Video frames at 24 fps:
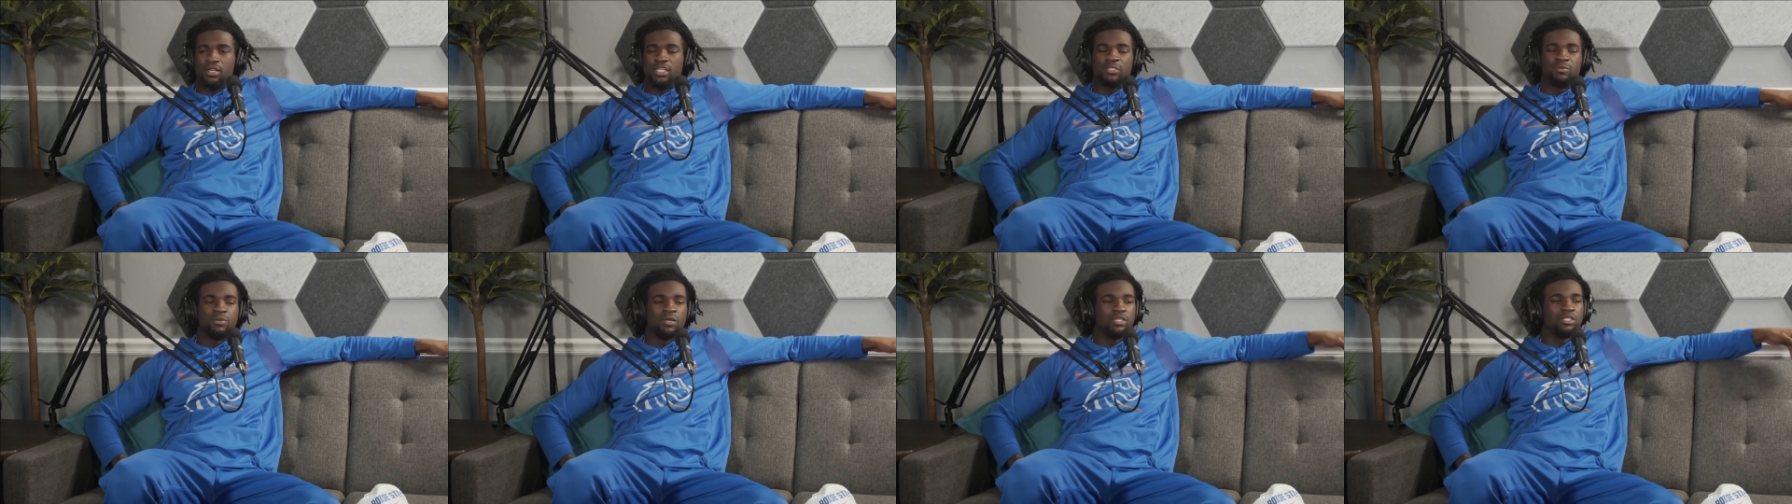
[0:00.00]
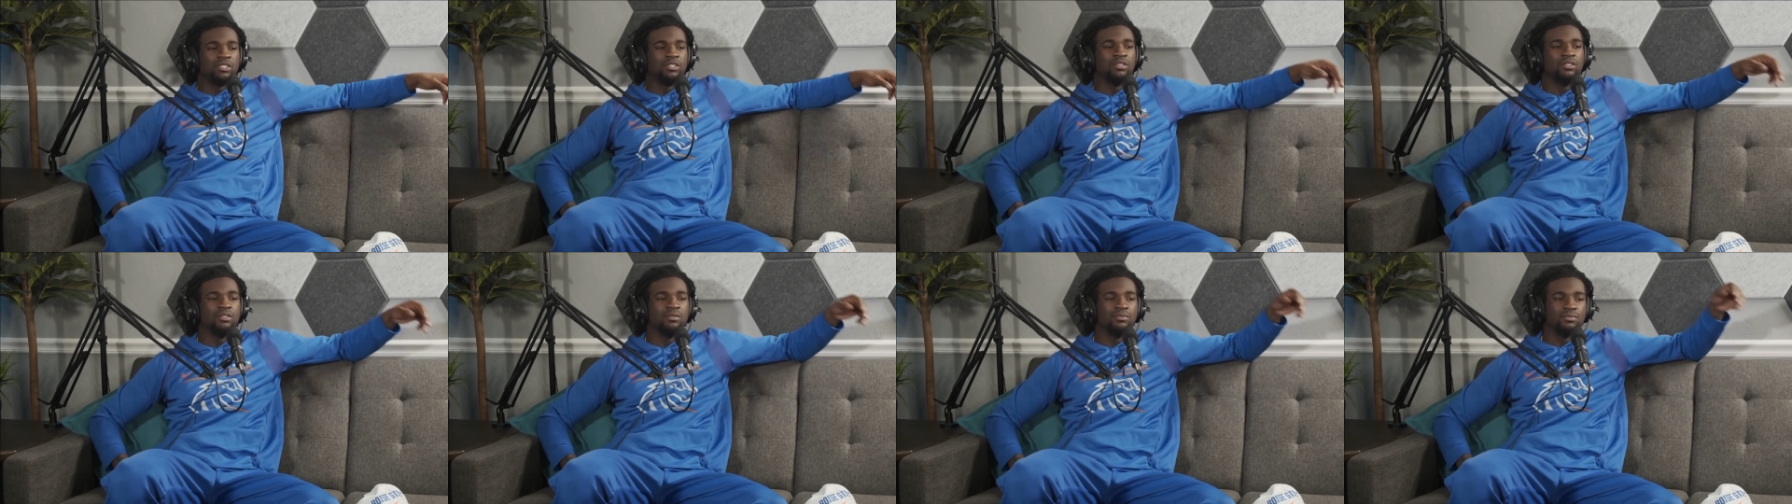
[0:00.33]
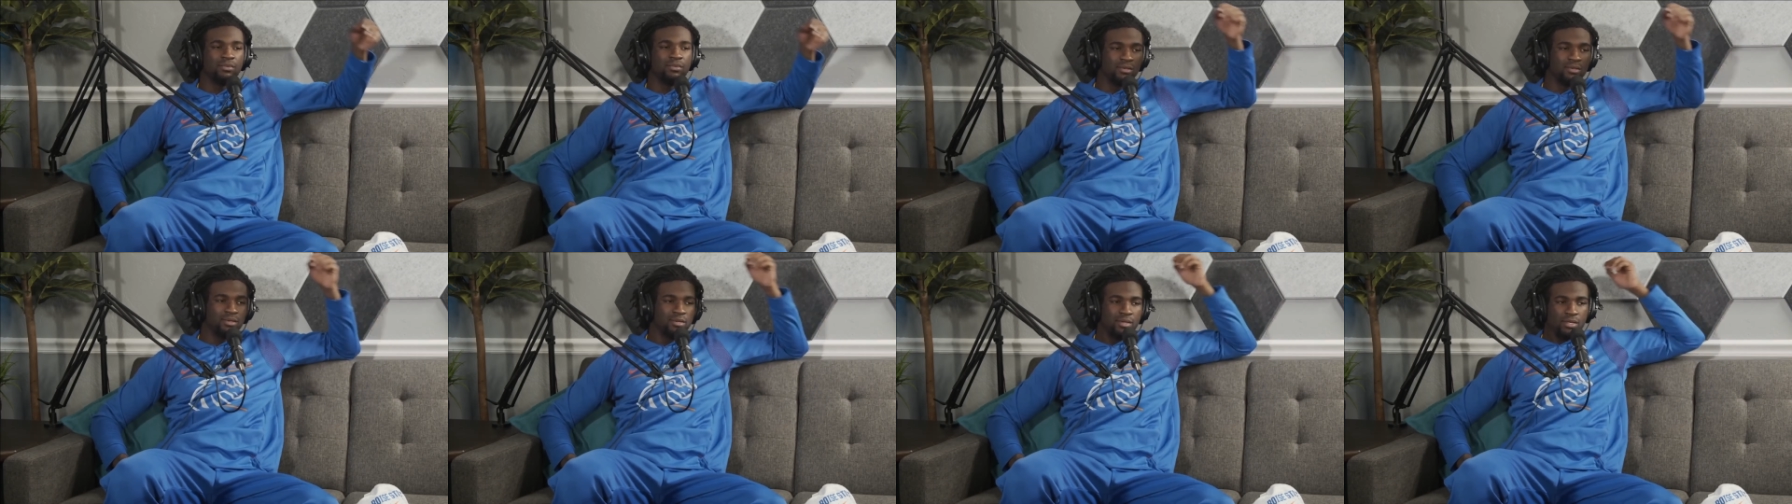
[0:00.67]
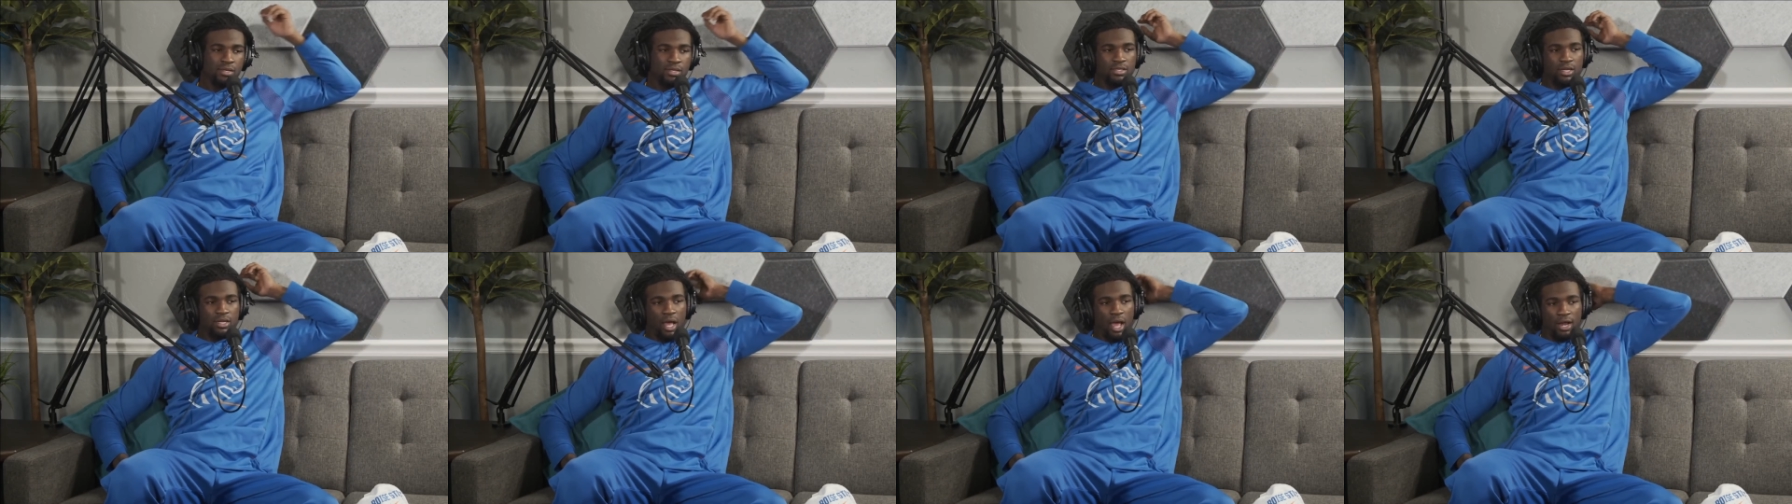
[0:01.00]
Especially,
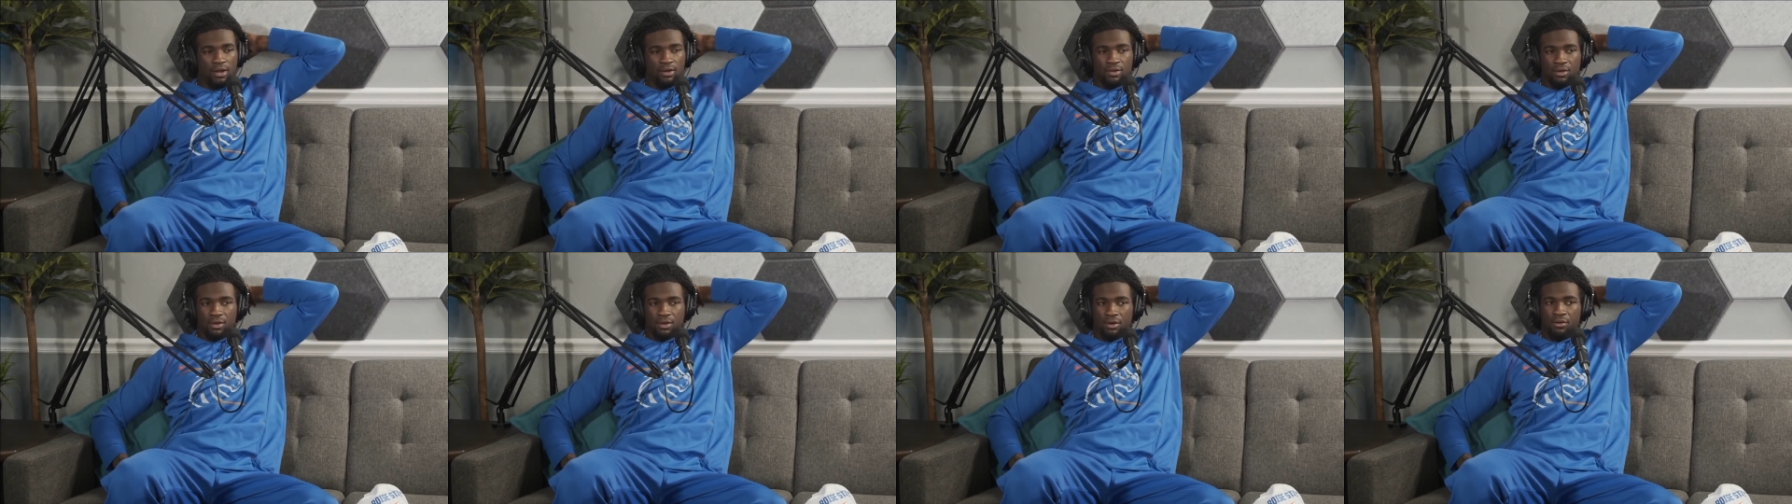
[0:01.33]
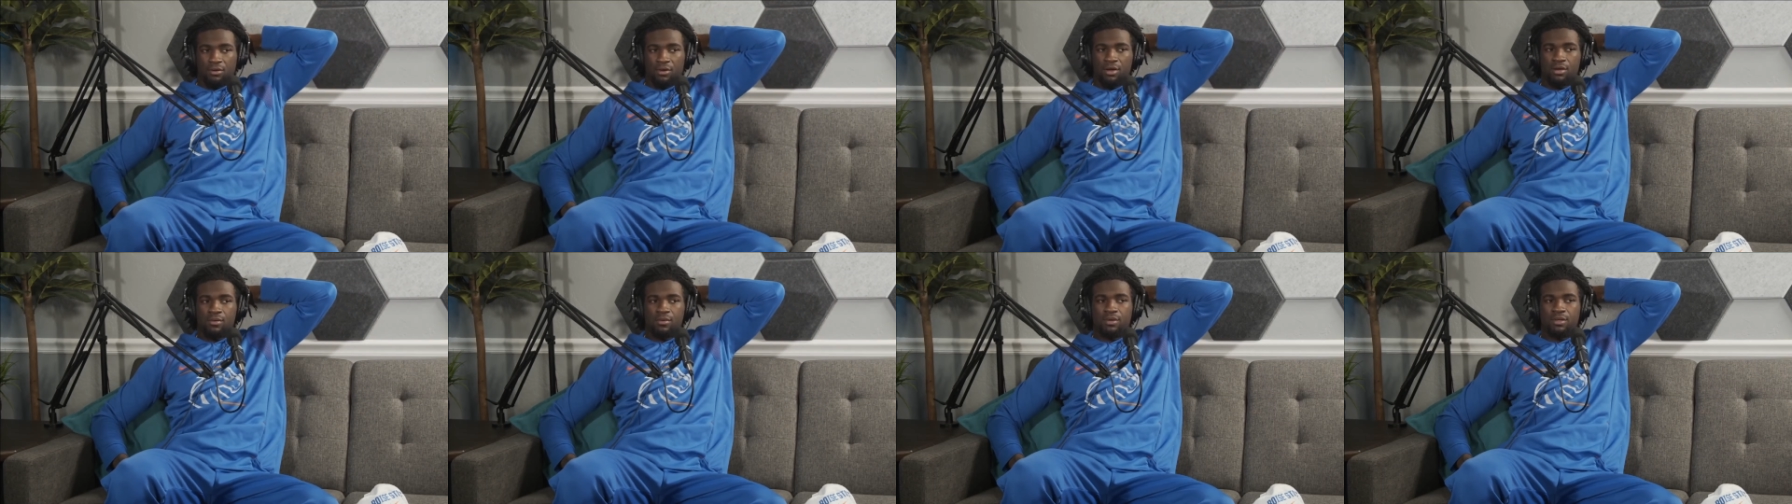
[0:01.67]
I don't agree